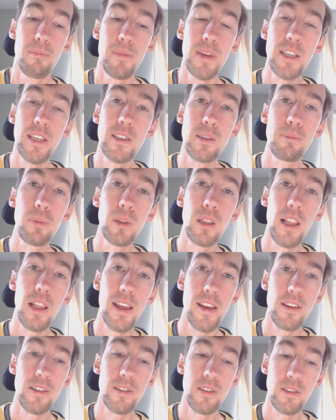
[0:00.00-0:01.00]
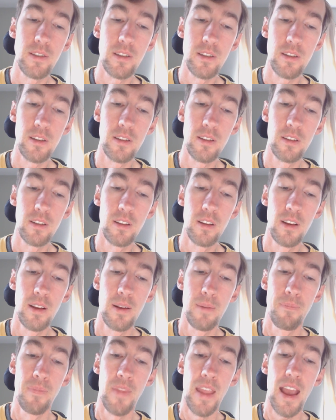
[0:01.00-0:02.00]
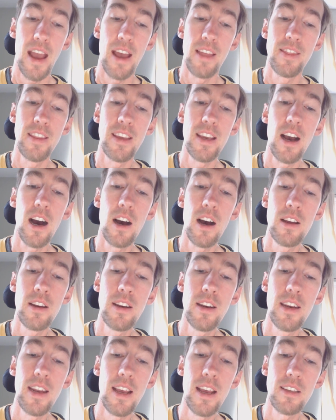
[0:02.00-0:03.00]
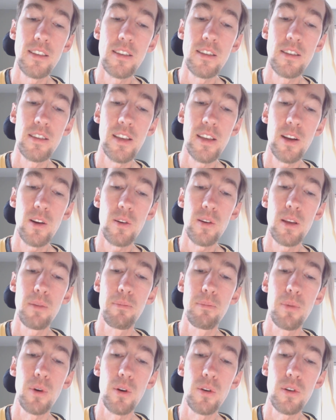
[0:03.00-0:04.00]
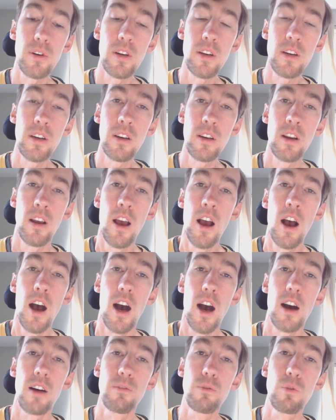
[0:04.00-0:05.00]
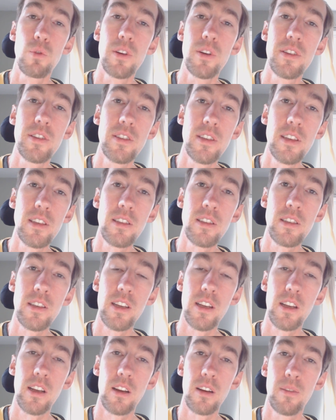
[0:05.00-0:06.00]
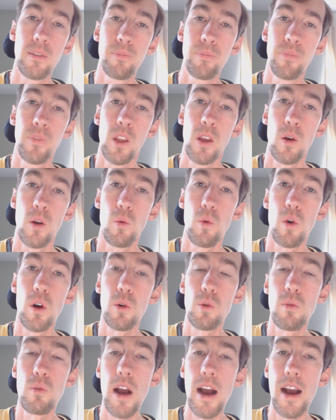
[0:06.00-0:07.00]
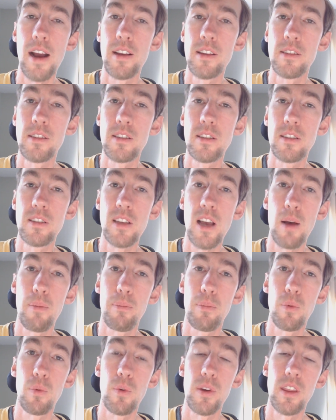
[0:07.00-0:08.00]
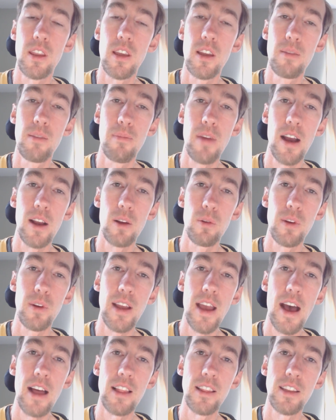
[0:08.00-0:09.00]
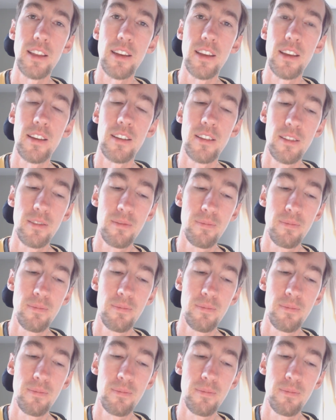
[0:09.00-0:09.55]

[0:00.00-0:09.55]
misplaced and the unnecessary burden of resisting what rises up within my reality.